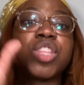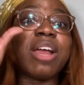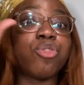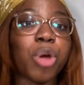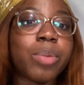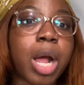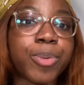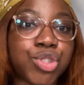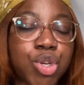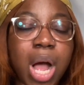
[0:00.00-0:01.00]
They have great
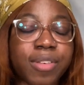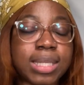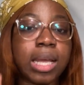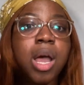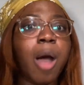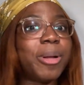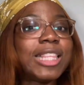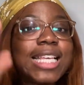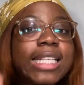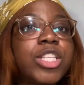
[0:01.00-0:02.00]
rappers too, obviously. But
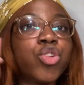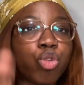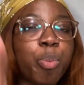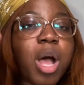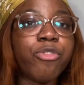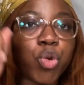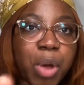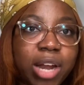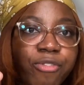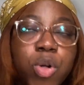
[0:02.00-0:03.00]
this is a group of
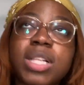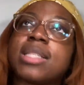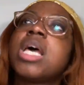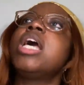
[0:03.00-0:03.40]
great vocalists.